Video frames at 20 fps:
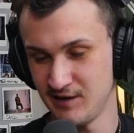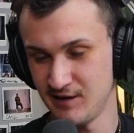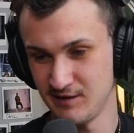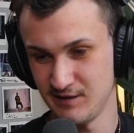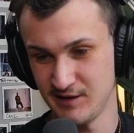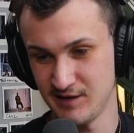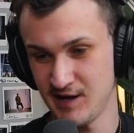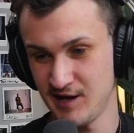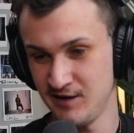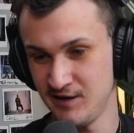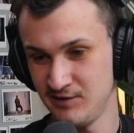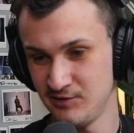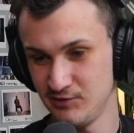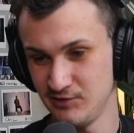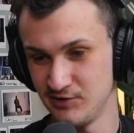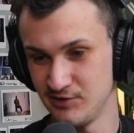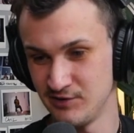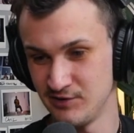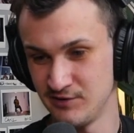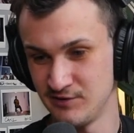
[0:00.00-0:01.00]
like
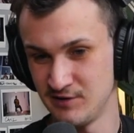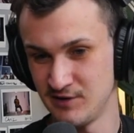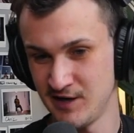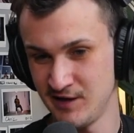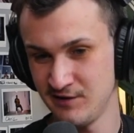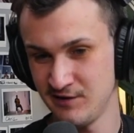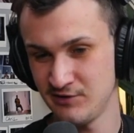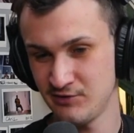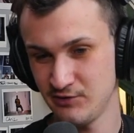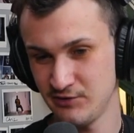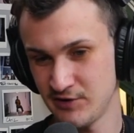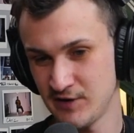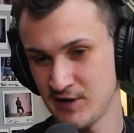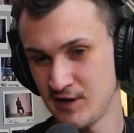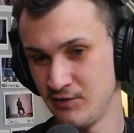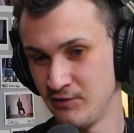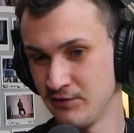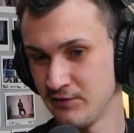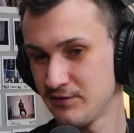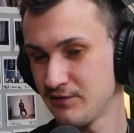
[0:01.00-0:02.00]
handle your
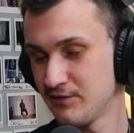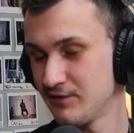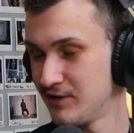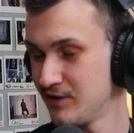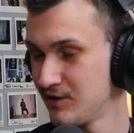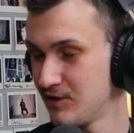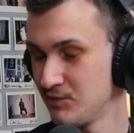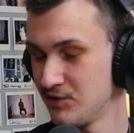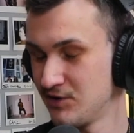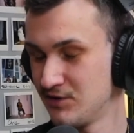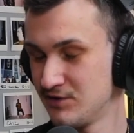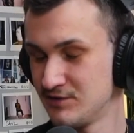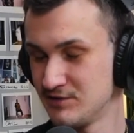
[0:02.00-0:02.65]
health. Like I'm